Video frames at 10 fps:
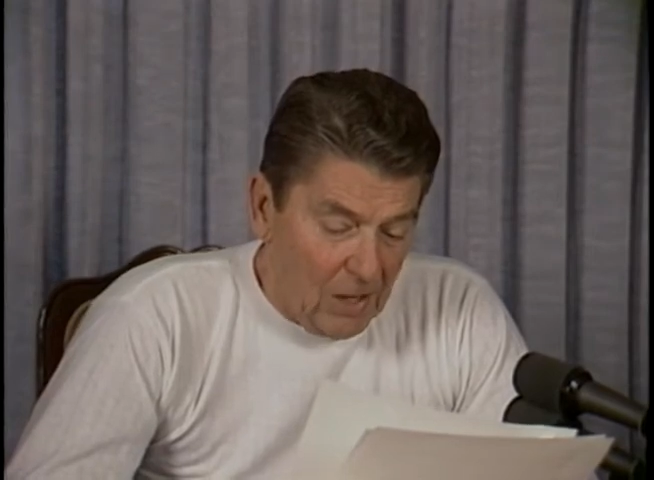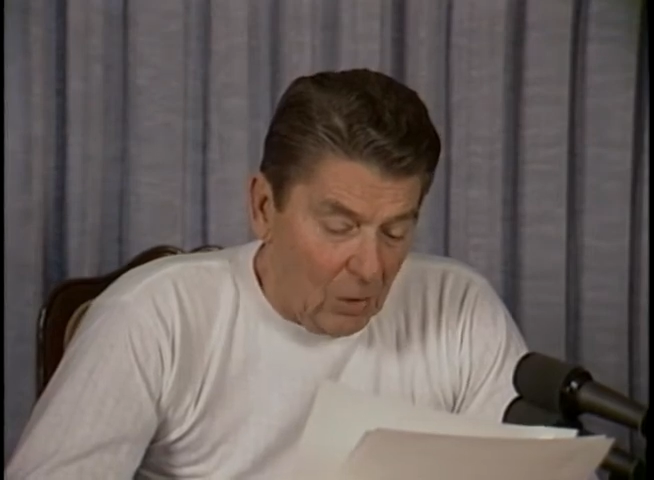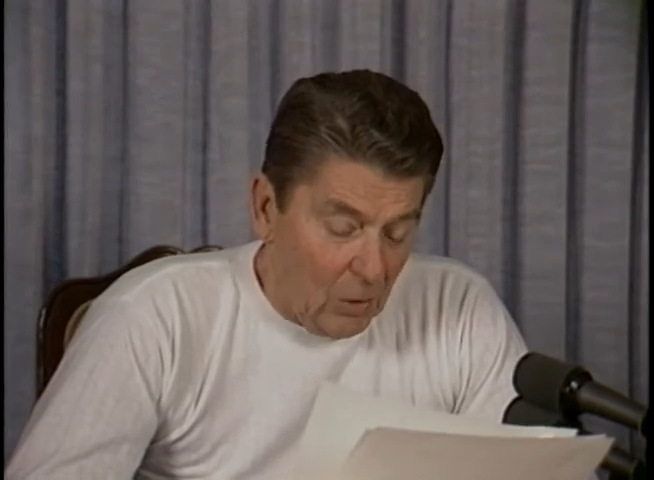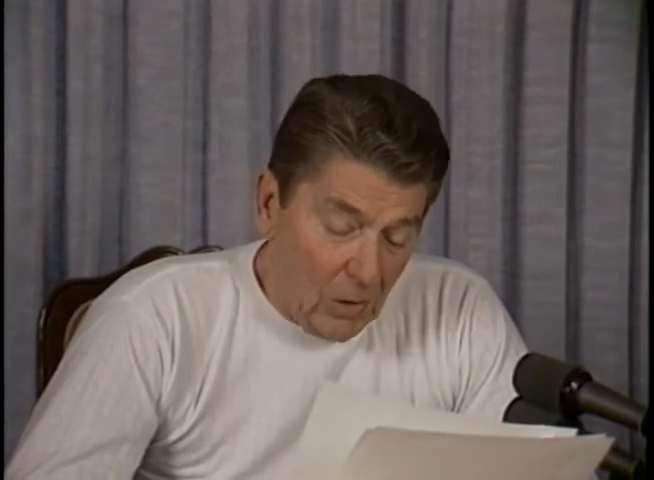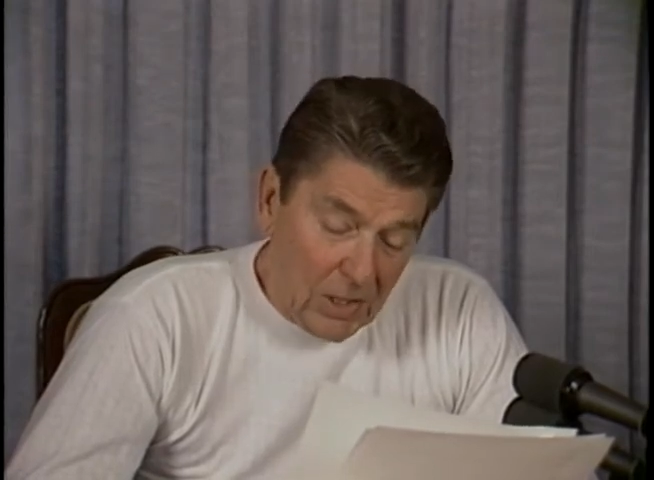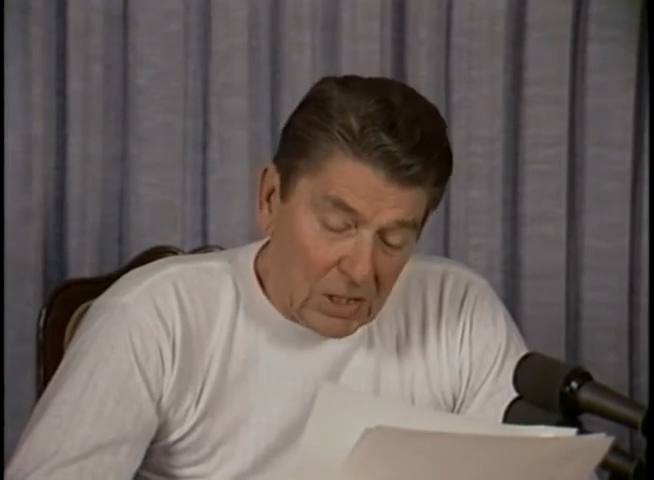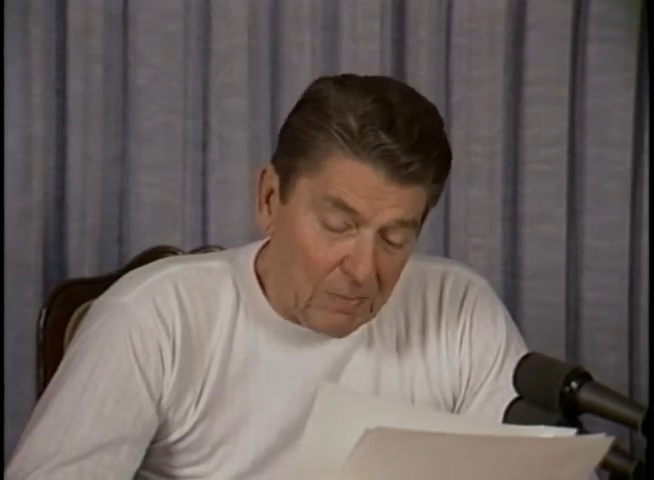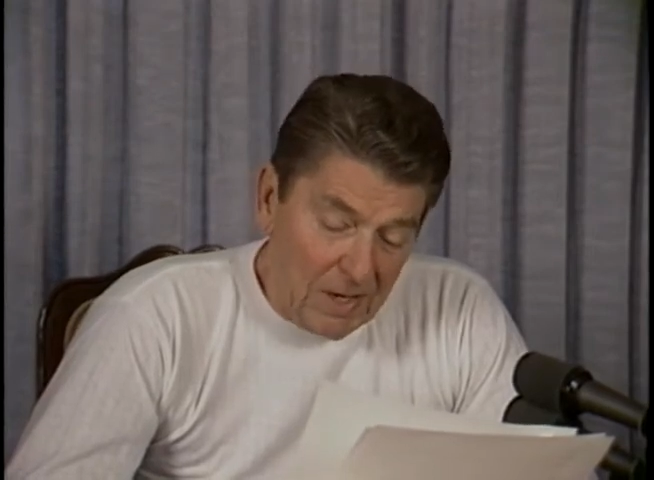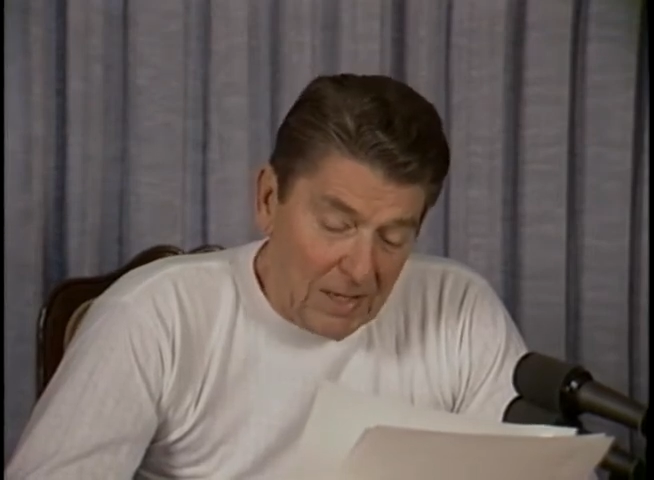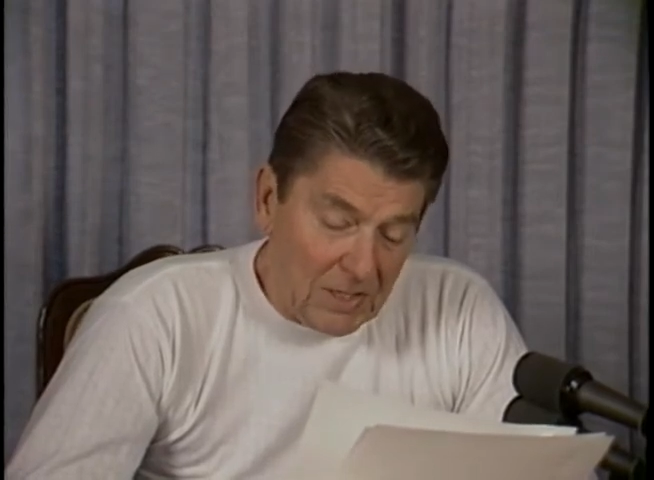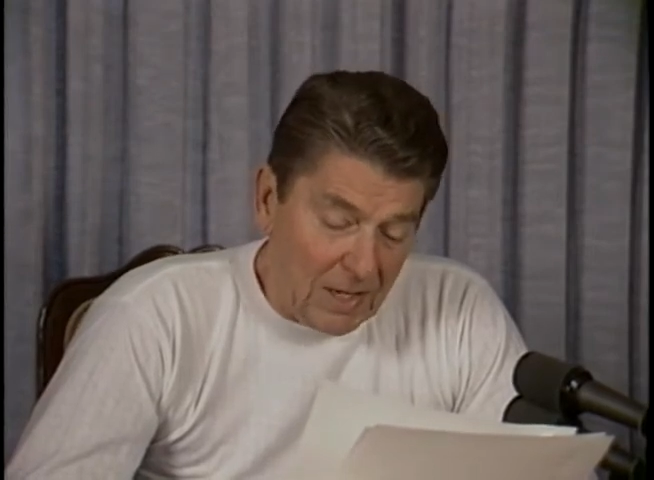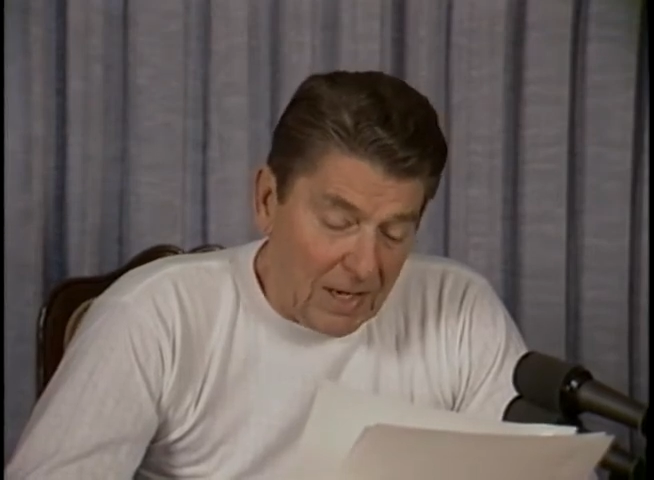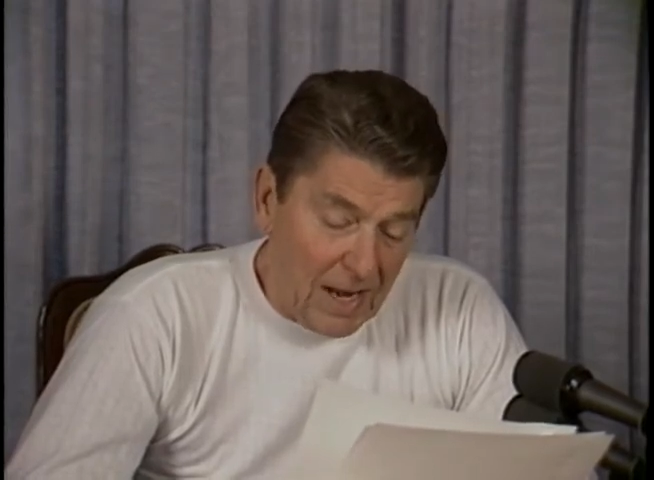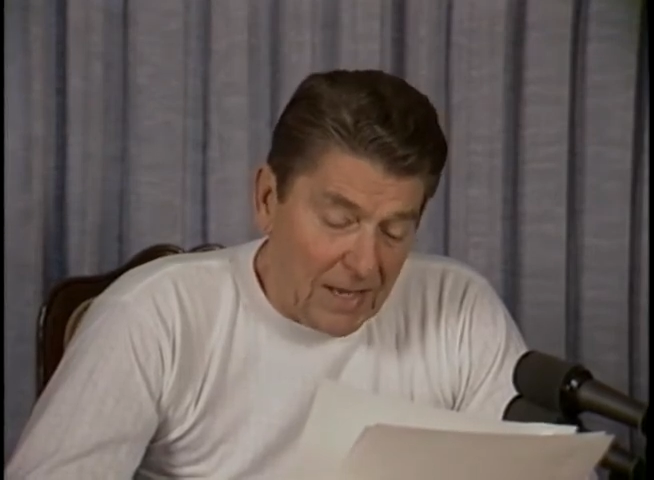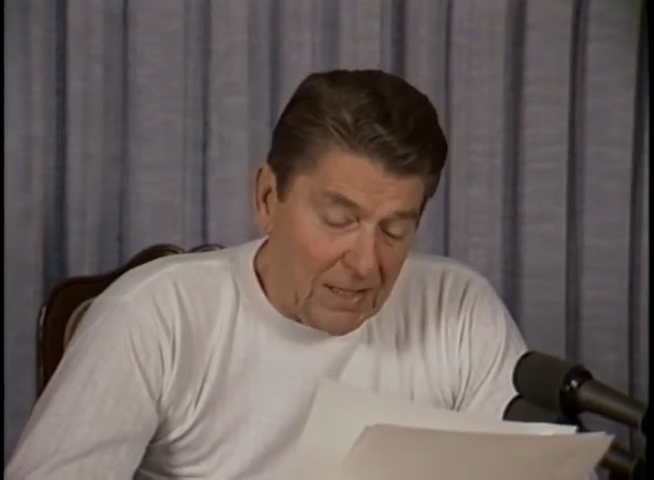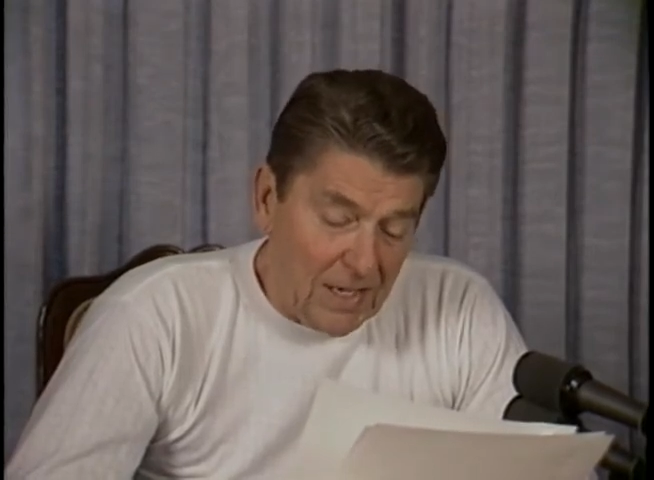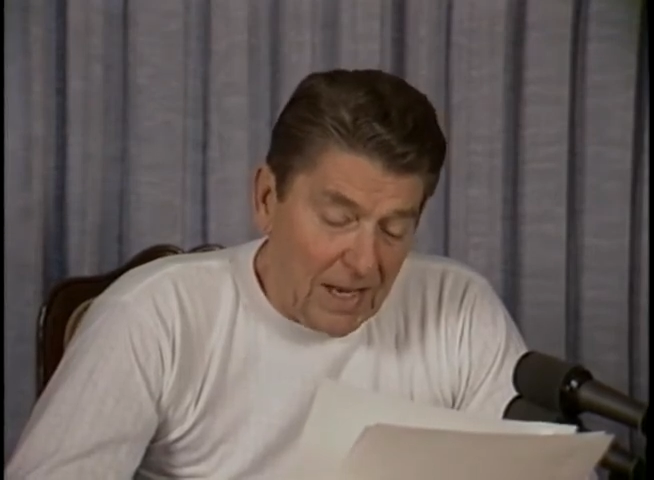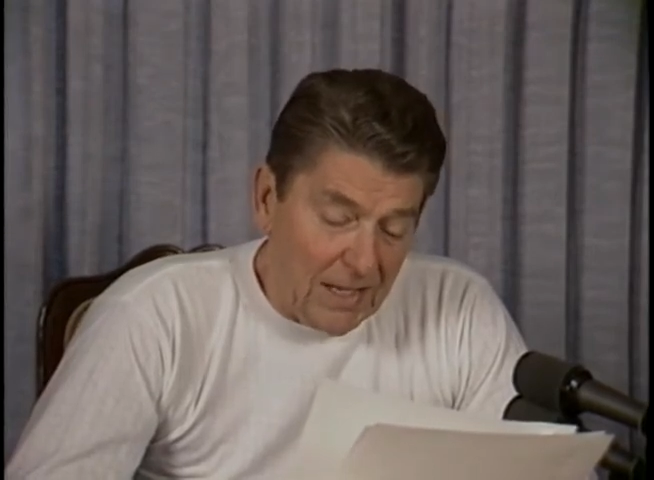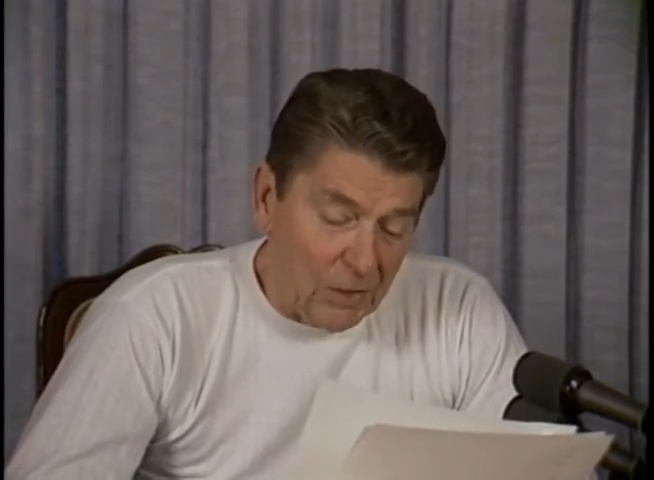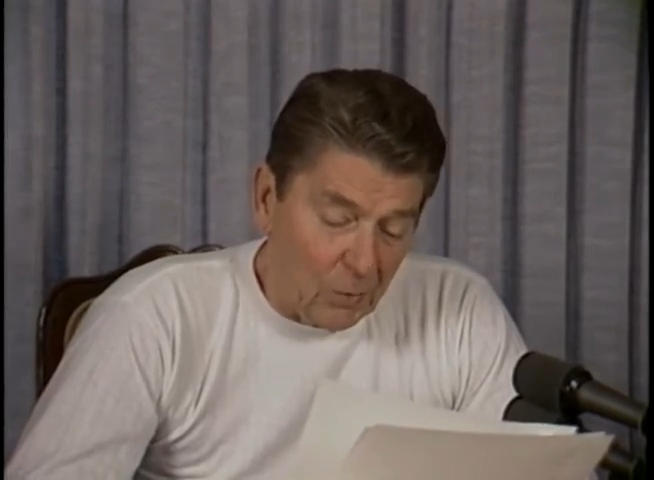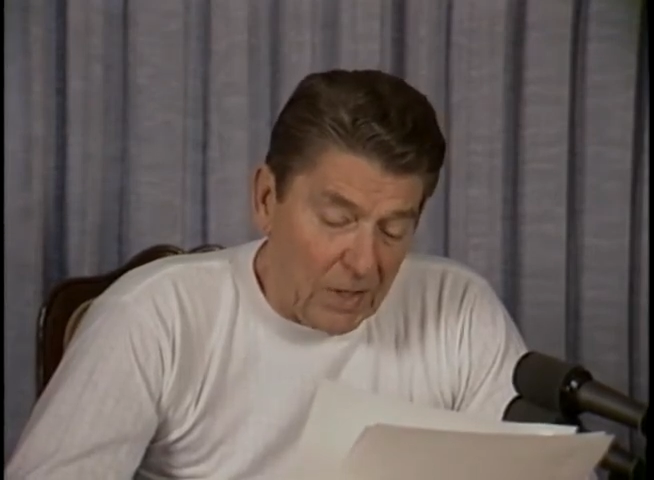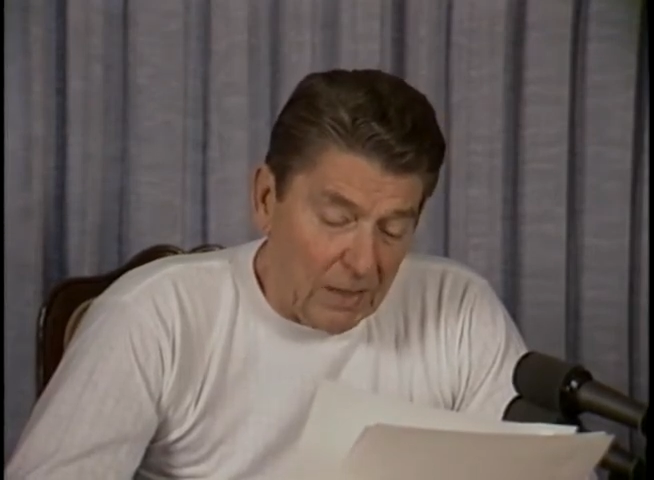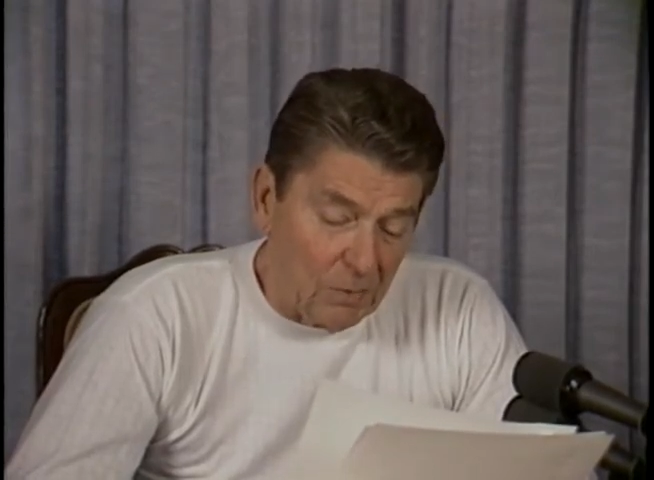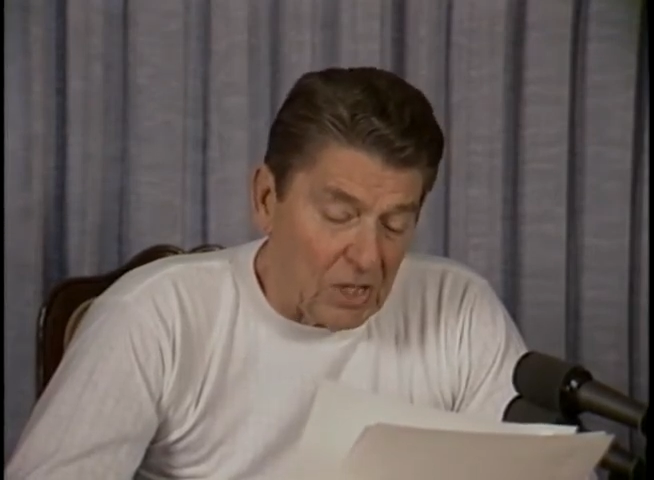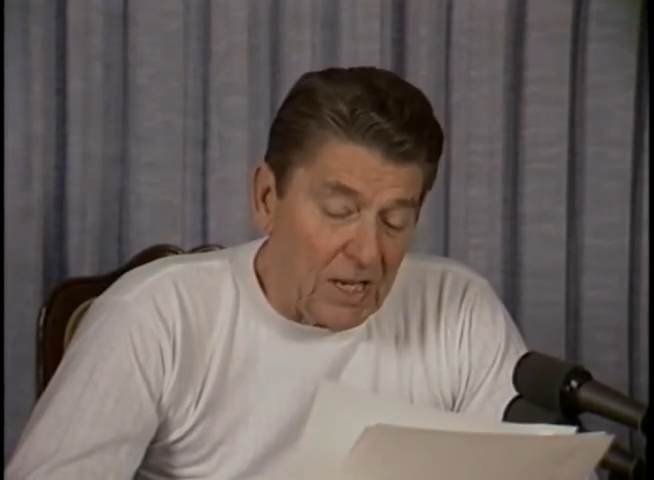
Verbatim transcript: All this means that in 1983 it was